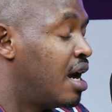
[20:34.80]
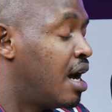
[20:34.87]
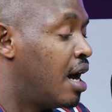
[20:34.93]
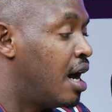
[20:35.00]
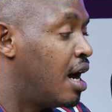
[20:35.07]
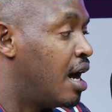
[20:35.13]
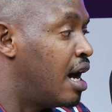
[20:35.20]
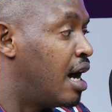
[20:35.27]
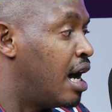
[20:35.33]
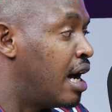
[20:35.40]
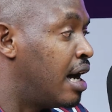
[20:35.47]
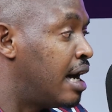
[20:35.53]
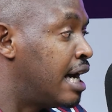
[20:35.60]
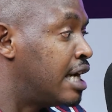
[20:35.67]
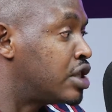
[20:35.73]

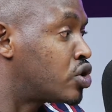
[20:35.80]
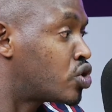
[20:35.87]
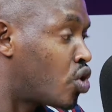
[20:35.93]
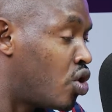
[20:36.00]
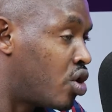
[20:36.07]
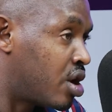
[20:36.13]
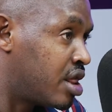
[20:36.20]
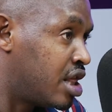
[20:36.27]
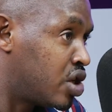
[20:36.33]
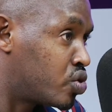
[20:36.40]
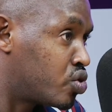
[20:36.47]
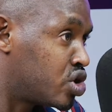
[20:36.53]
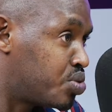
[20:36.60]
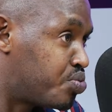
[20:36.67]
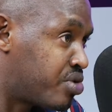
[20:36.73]
a talk that
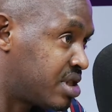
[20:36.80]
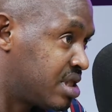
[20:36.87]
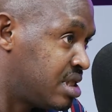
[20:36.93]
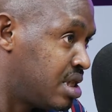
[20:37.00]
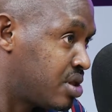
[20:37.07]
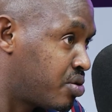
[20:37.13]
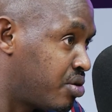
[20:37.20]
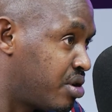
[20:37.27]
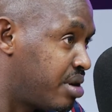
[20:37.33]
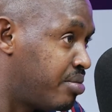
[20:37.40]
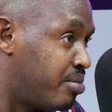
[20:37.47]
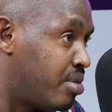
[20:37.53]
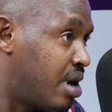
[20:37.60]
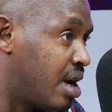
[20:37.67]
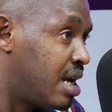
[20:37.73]
was presented to them
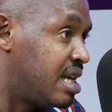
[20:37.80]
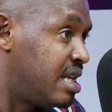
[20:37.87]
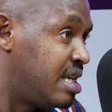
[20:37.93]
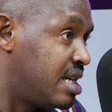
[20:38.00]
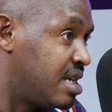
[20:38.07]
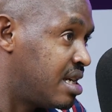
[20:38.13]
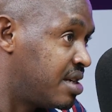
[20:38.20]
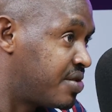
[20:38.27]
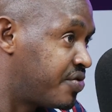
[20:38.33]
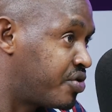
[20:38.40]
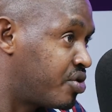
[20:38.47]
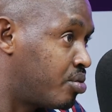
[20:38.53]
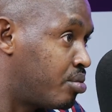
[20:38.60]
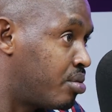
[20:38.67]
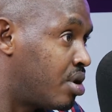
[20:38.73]
by a delegate
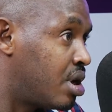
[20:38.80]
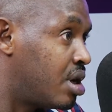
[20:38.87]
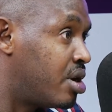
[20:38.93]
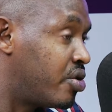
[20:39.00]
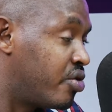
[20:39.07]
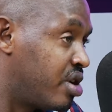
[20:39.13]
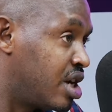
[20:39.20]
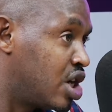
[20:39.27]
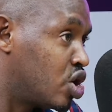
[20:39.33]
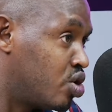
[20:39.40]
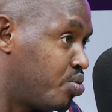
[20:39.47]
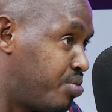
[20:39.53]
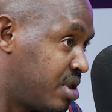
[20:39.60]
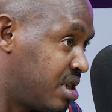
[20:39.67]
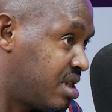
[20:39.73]
from Rwanda
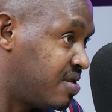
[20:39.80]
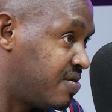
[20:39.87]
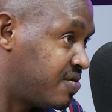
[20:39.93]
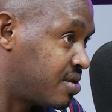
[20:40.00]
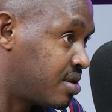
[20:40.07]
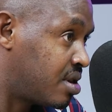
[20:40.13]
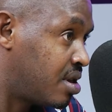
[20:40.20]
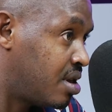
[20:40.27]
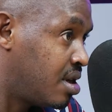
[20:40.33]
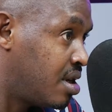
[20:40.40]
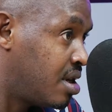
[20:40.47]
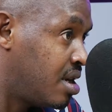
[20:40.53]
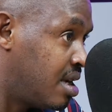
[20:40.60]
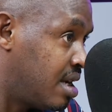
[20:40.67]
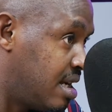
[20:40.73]
Cooperatives
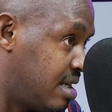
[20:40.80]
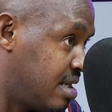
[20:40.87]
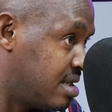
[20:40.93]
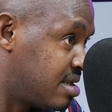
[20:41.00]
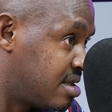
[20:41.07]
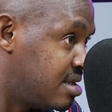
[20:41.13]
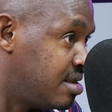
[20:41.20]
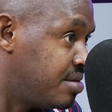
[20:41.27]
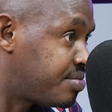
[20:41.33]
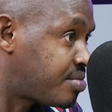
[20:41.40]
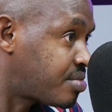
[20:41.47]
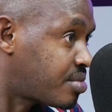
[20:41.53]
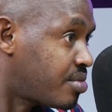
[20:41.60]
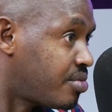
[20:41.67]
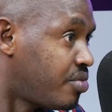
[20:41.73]
Agency
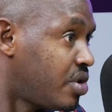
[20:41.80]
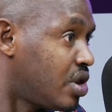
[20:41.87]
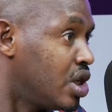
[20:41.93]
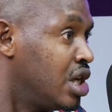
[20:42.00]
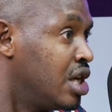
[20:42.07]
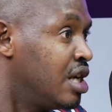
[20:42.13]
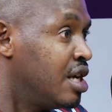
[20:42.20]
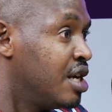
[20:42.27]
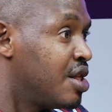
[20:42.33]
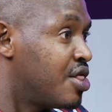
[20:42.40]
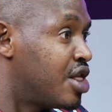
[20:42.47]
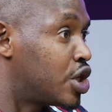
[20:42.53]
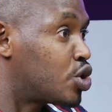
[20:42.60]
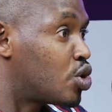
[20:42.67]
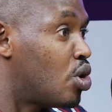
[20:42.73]

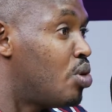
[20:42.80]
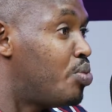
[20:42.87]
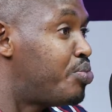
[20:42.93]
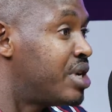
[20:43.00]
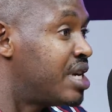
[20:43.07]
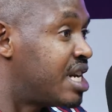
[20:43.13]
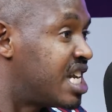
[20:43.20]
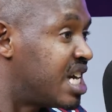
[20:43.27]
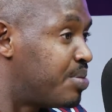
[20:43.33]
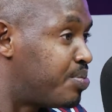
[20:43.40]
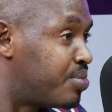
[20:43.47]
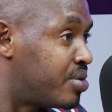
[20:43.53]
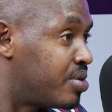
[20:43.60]
that opened up